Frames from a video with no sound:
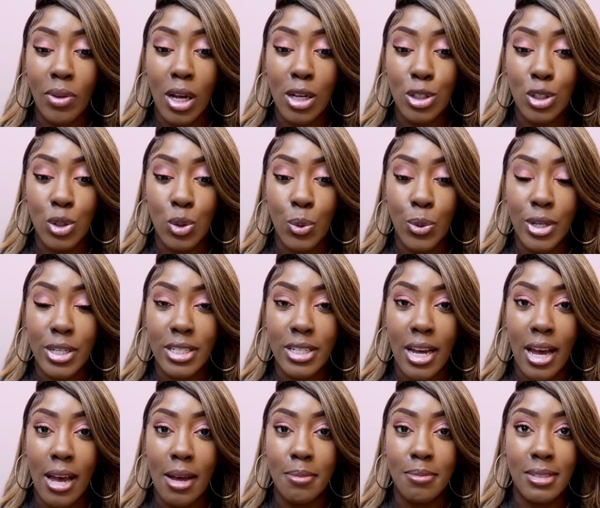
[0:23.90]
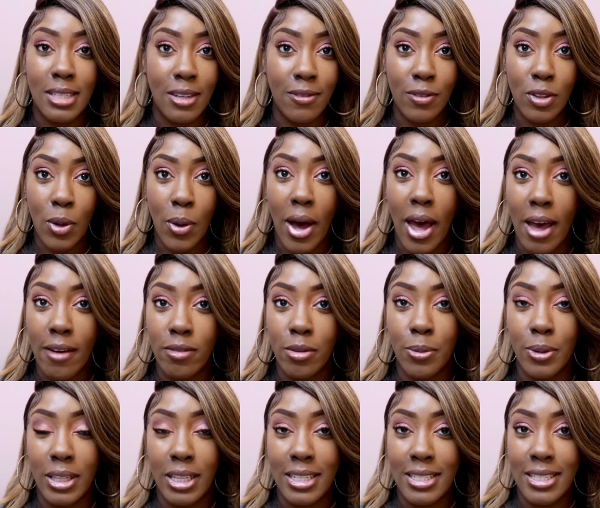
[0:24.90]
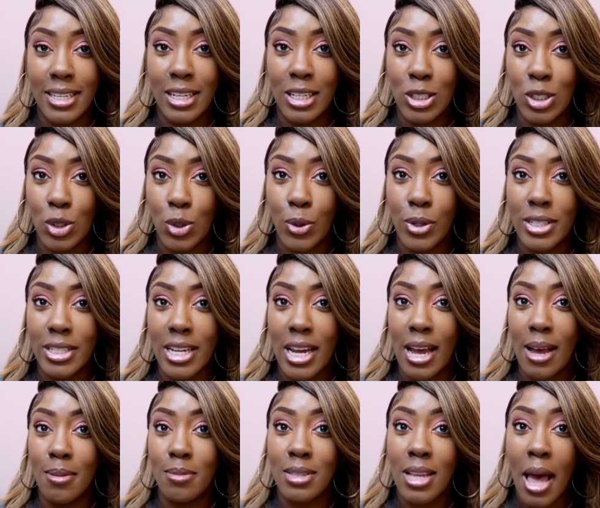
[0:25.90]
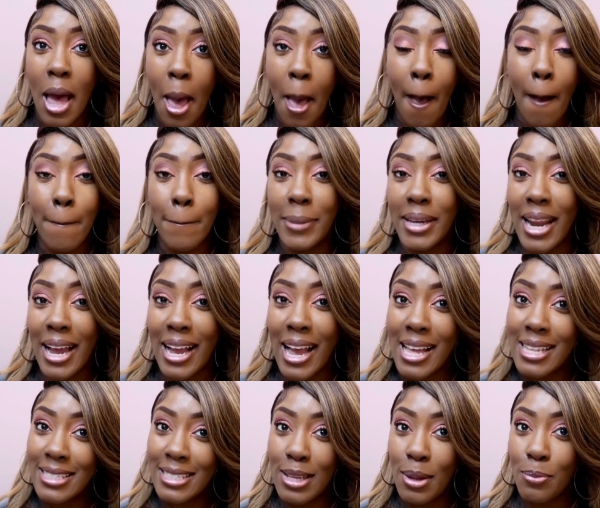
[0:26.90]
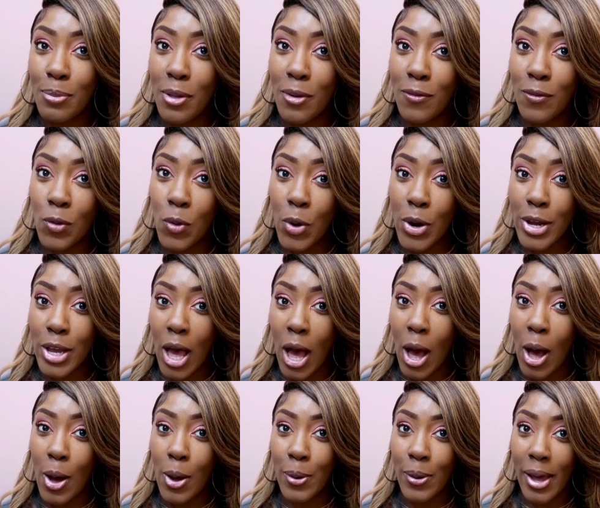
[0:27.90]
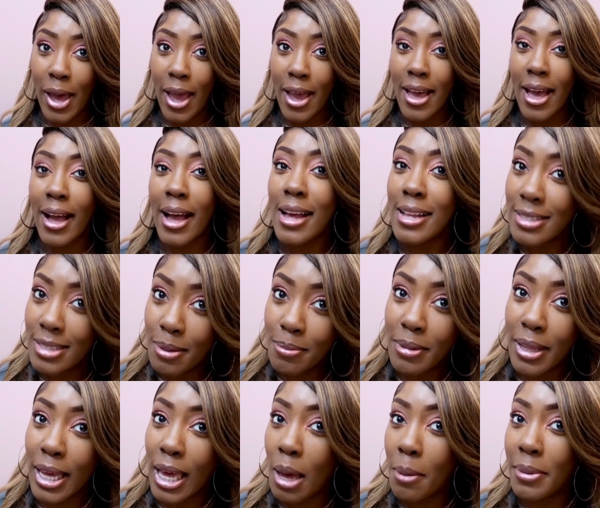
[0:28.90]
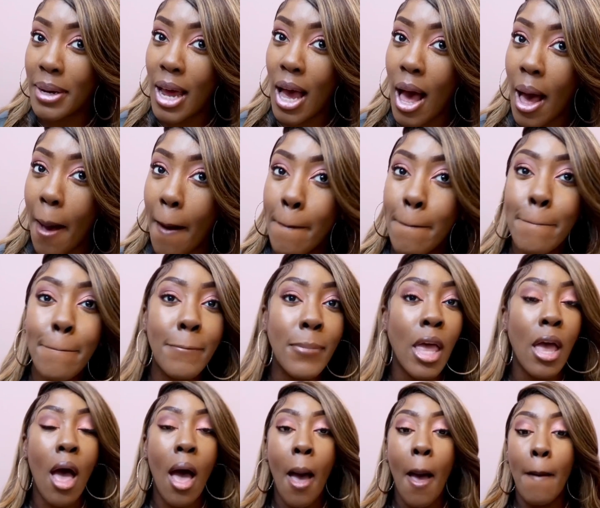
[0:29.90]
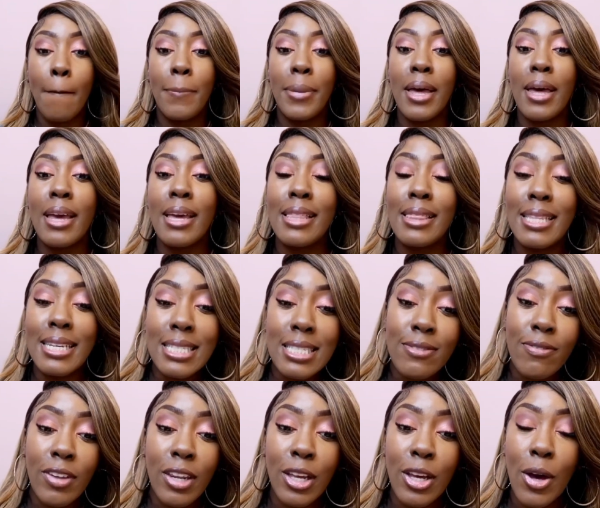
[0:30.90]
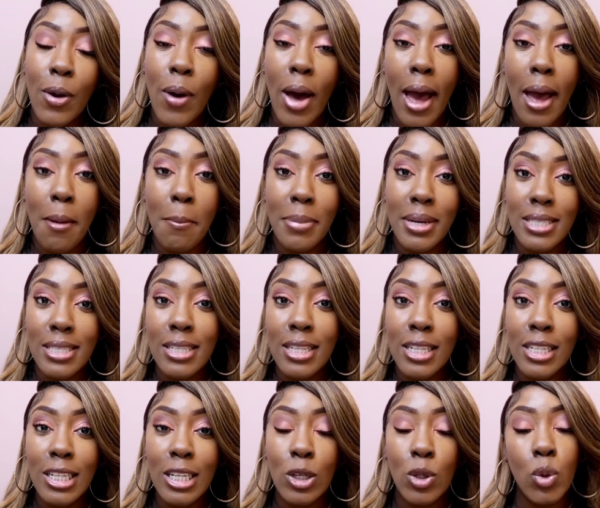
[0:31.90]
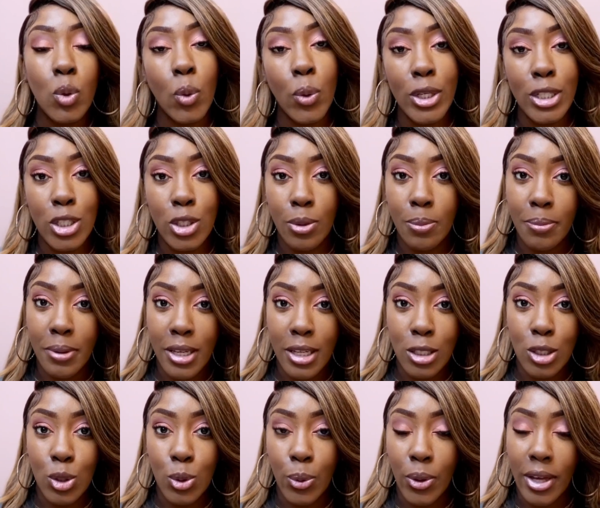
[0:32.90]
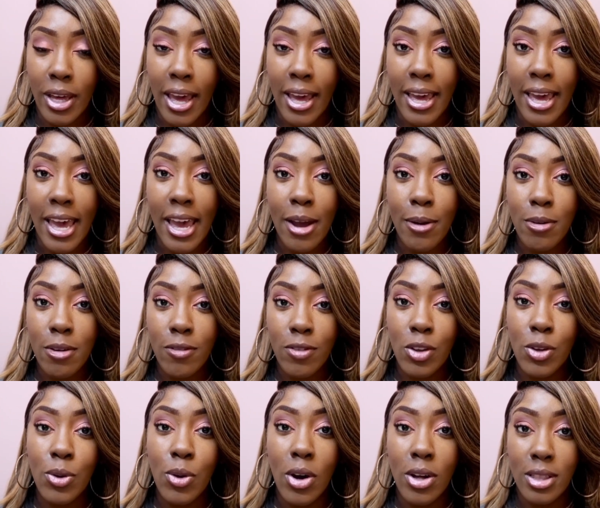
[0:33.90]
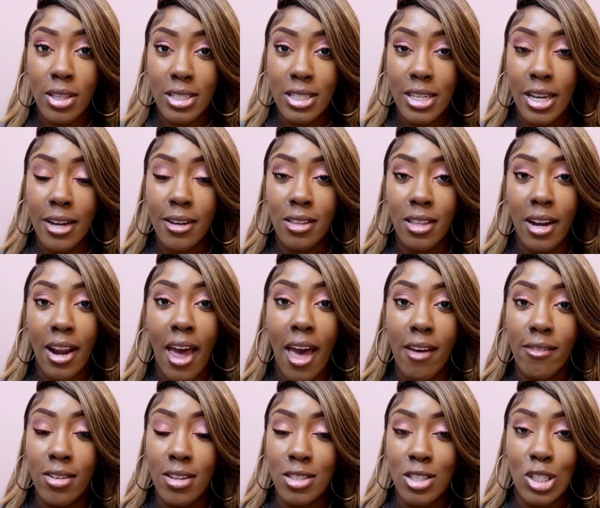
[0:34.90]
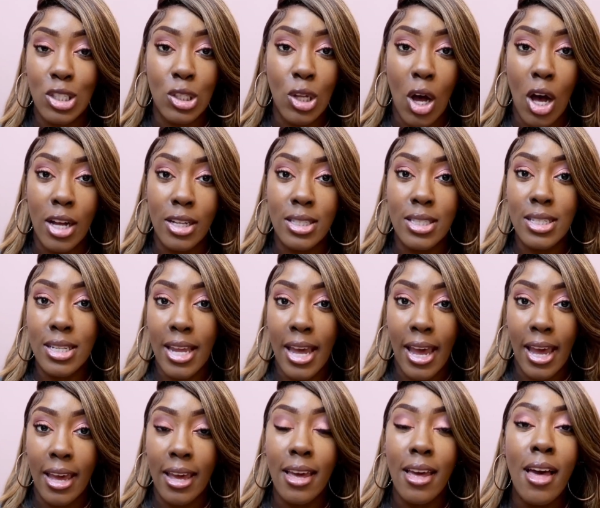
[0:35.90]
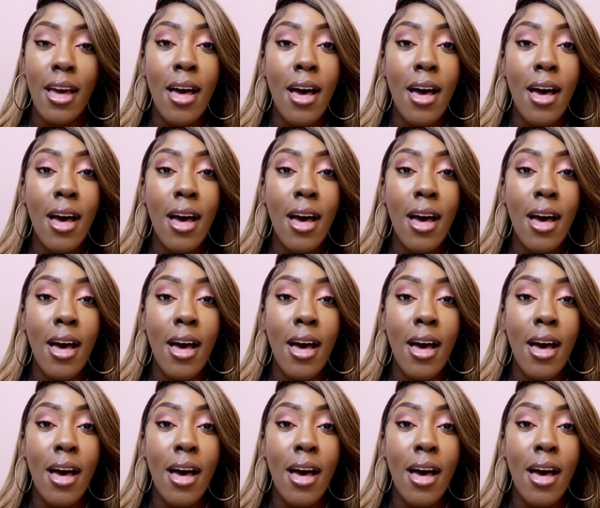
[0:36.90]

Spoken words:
story times, even though I haven't released any story times, but I got something for y'all. Okay, I got something coming up. But in this video, I'm basically going to be doing a hair review on this hair that I have installed today.